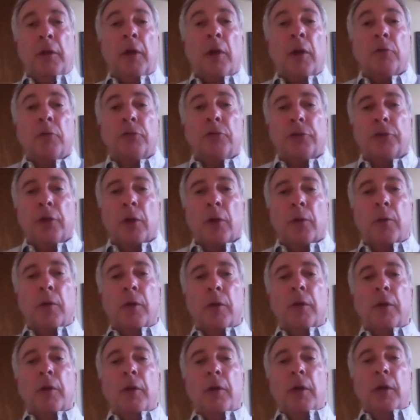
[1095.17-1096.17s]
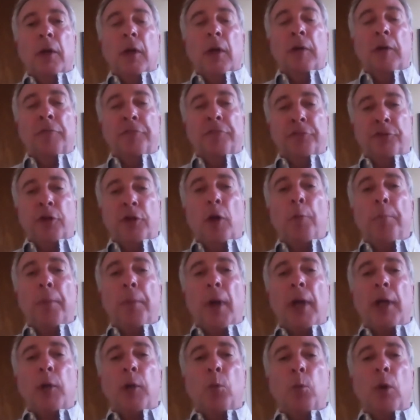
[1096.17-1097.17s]
So if
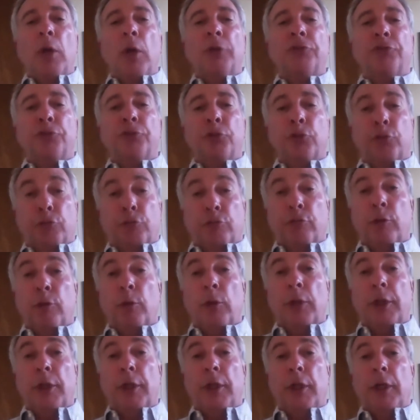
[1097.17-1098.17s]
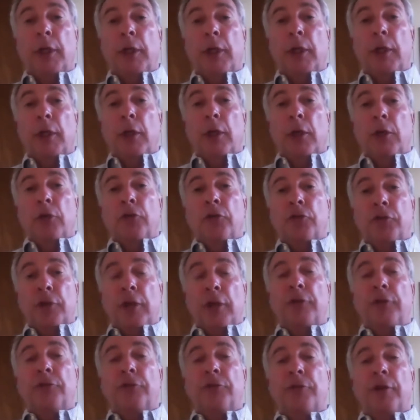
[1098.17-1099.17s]
somebody wants to truly
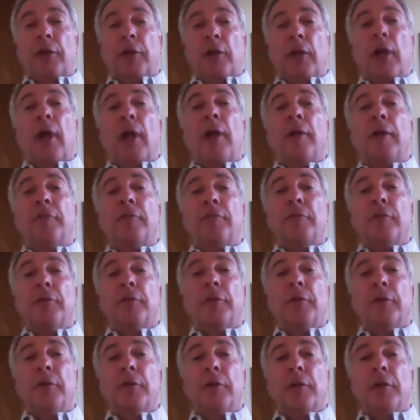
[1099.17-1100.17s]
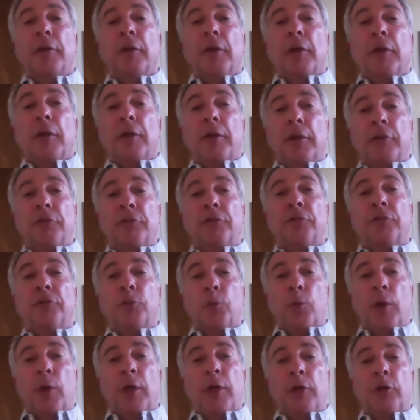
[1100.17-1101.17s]
change their life, this is a
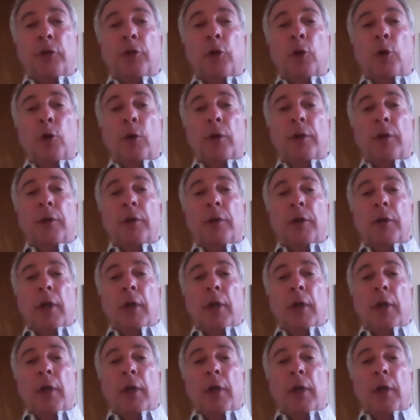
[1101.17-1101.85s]
way to do it.